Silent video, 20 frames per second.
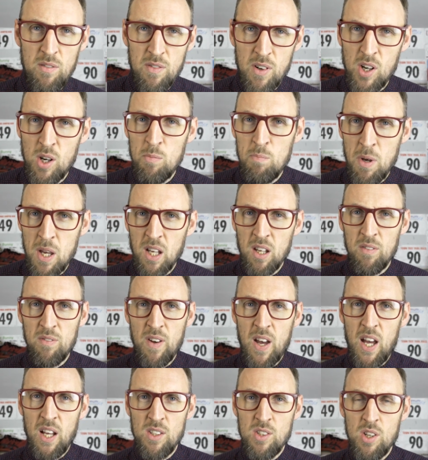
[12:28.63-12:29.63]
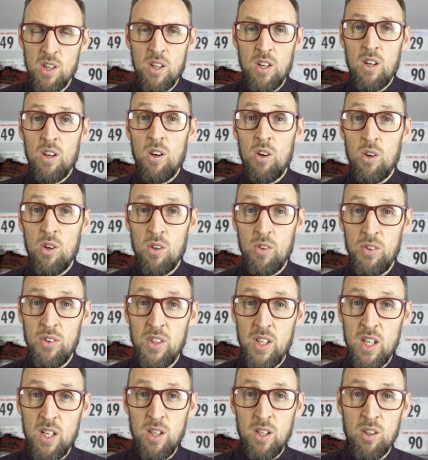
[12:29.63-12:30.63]
very big effect on
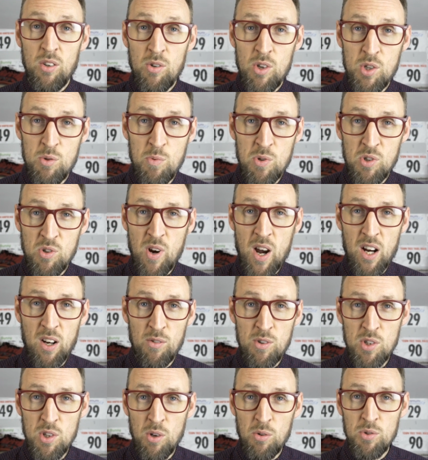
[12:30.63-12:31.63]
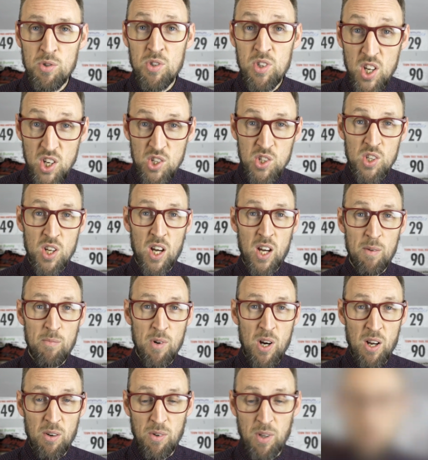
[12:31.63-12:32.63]
the Christmas Cracker results this
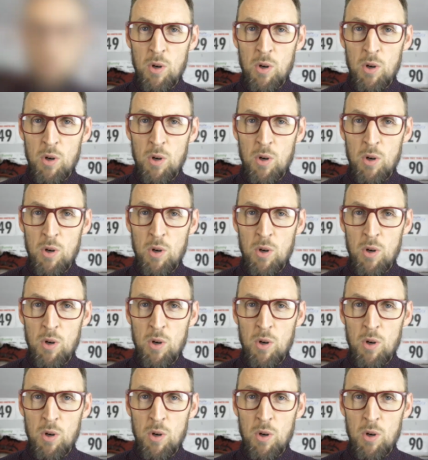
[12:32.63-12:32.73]
time round.